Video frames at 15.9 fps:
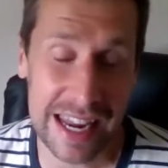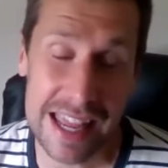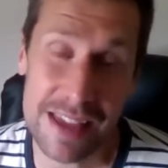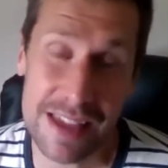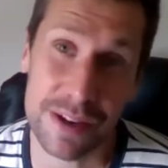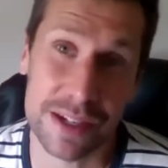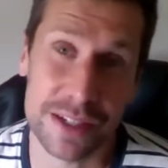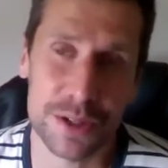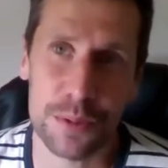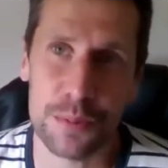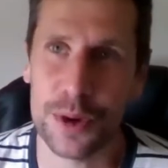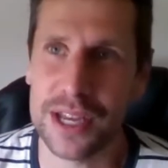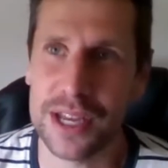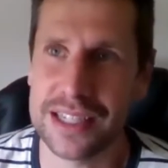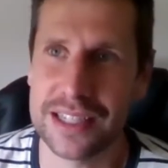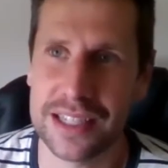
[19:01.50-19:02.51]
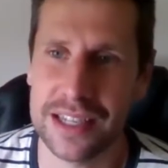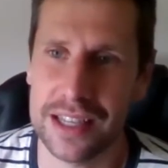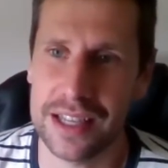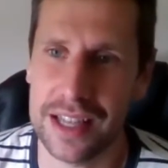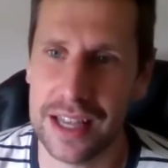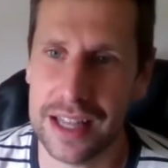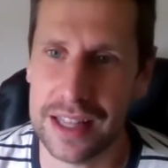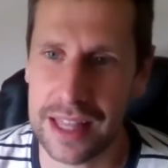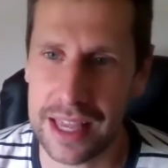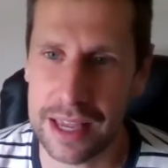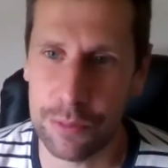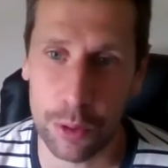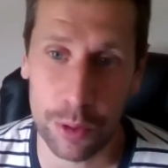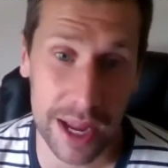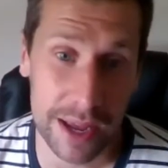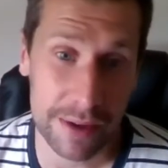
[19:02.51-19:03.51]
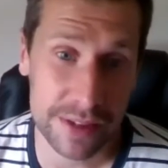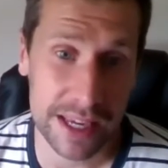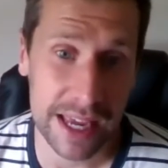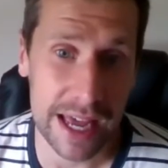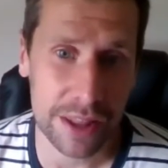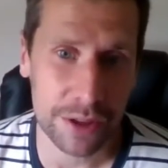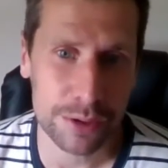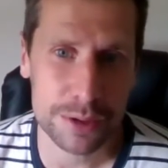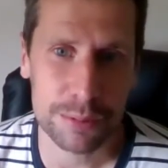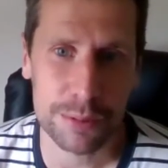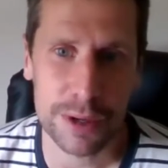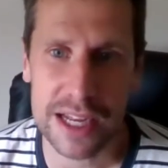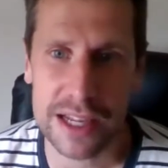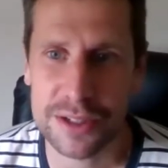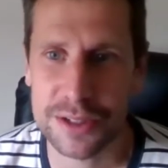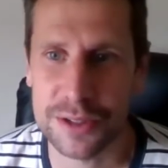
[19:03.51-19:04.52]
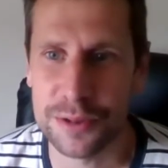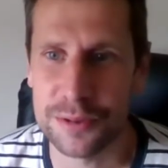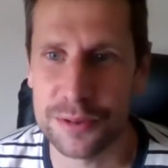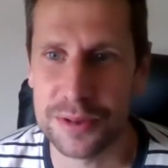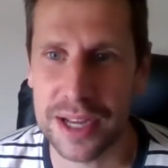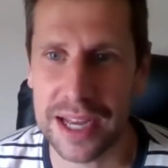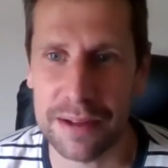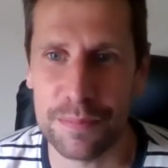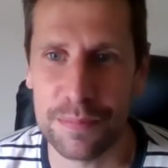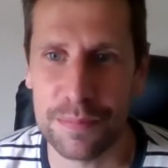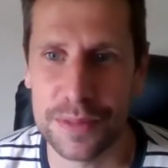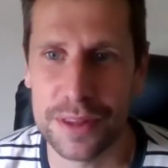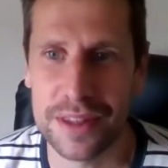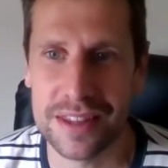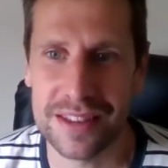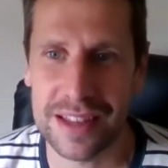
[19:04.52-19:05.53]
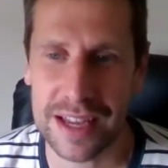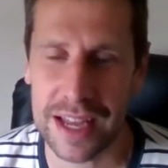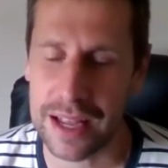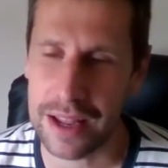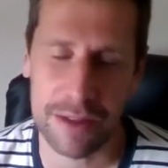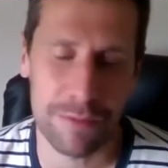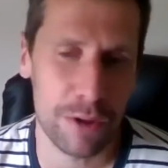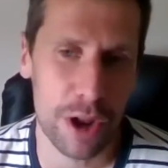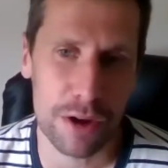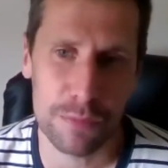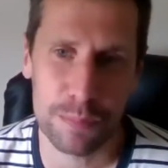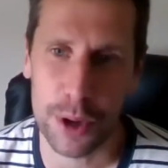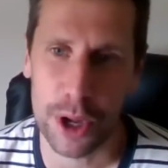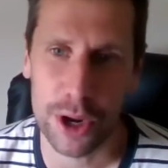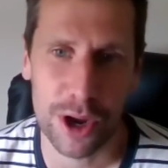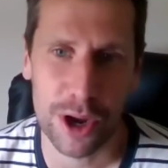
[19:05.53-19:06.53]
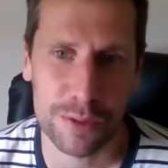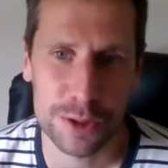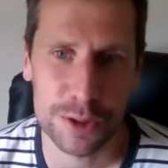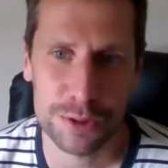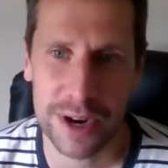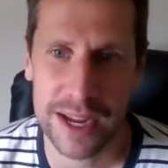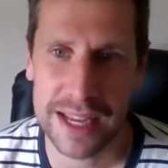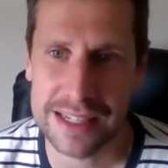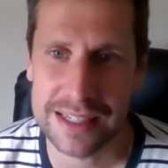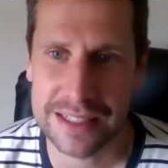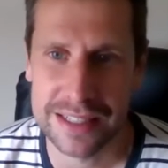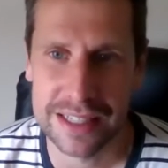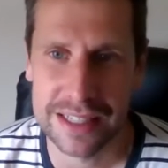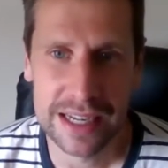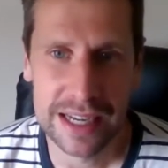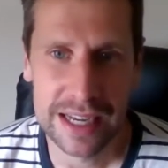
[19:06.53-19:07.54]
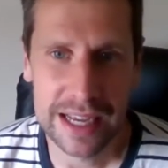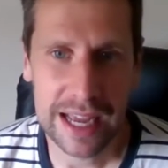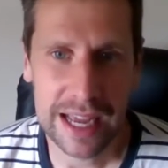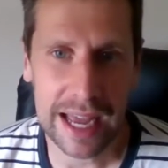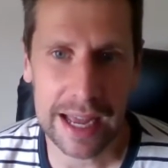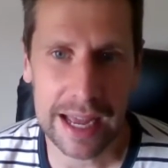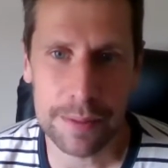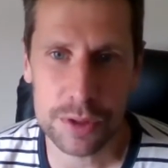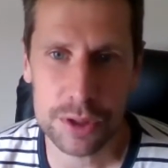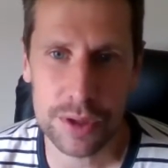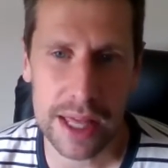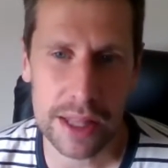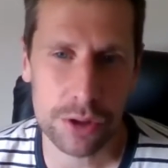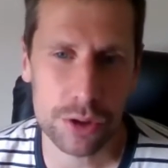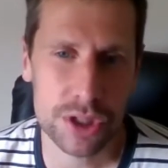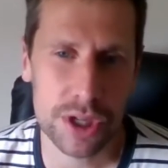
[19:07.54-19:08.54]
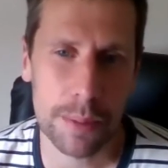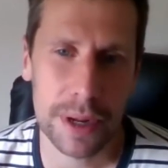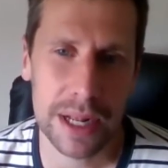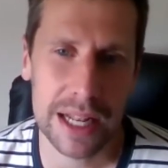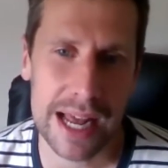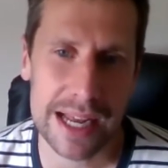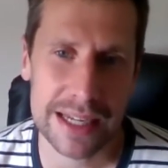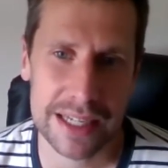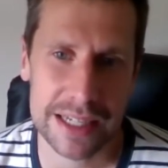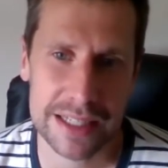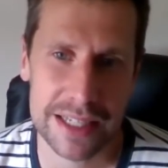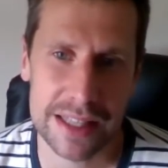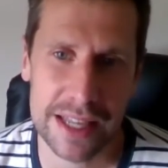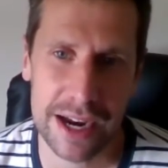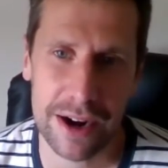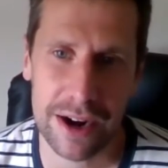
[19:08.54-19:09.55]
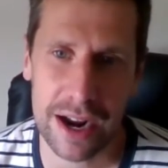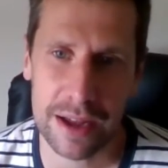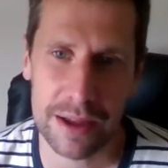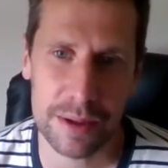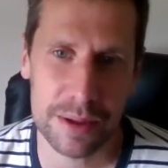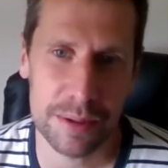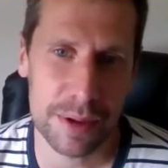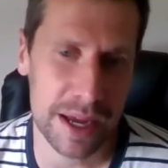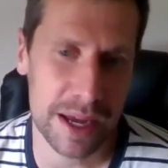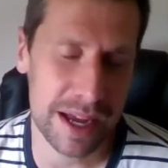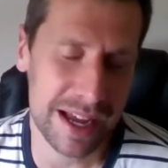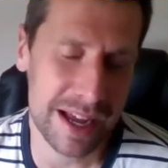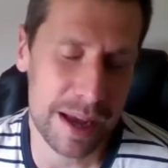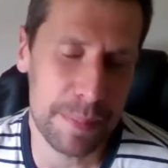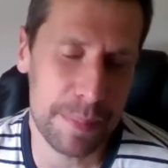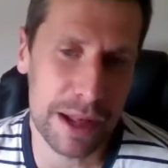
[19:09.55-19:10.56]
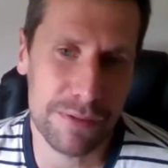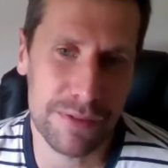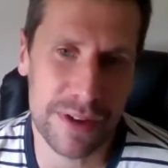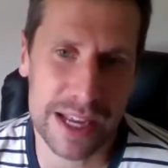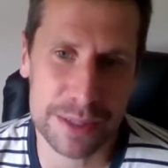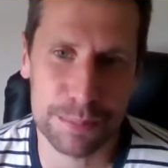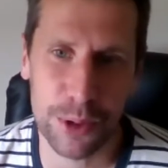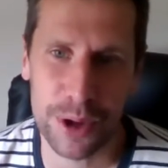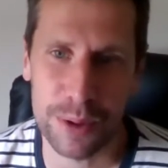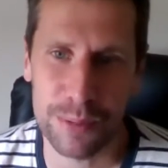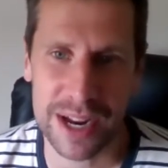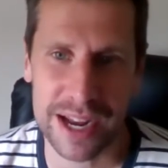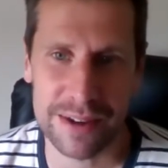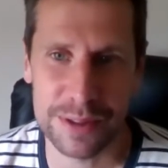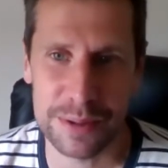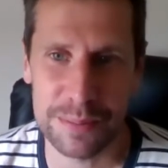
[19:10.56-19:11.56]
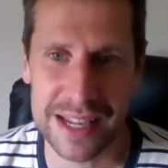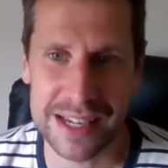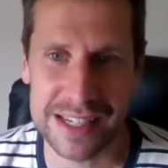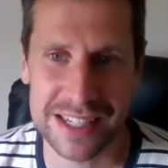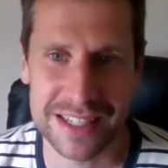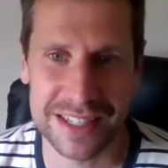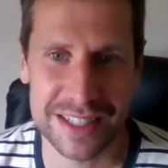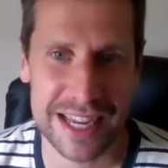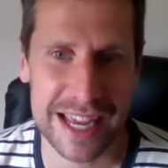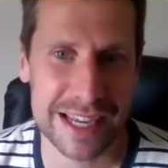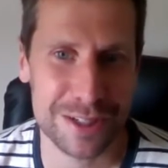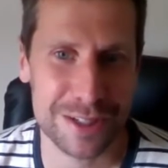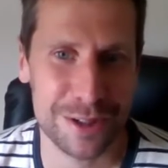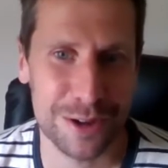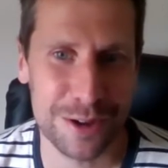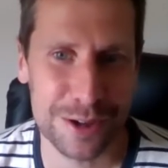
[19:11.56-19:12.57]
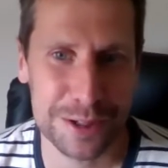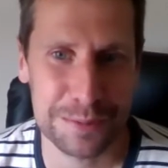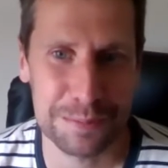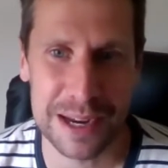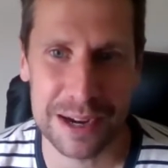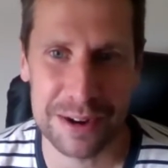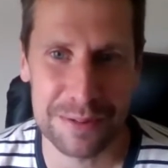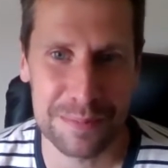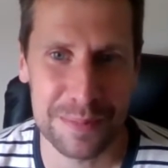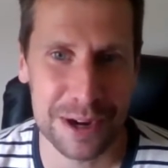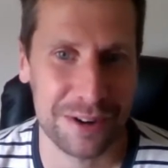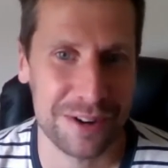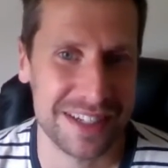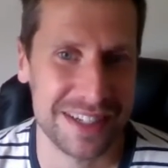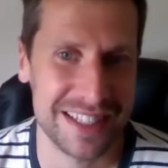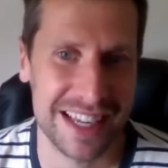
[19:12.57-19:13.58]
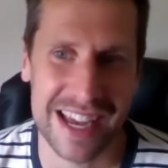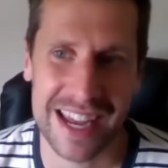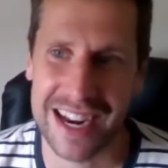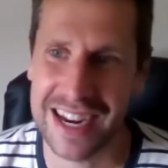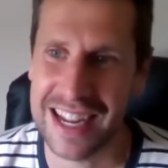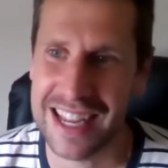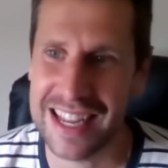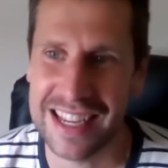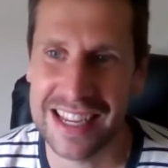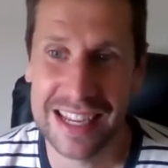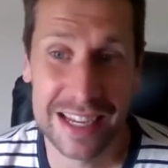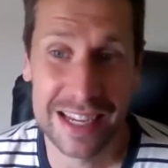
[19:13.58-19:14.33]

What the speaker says: even in some ways, he wrote Life Together as well. So I've loved Bonhoeffer's writings. So yeah, there's some classics in there. A Belfast boy would have to mention C.S. Lewis, Mere Christianity,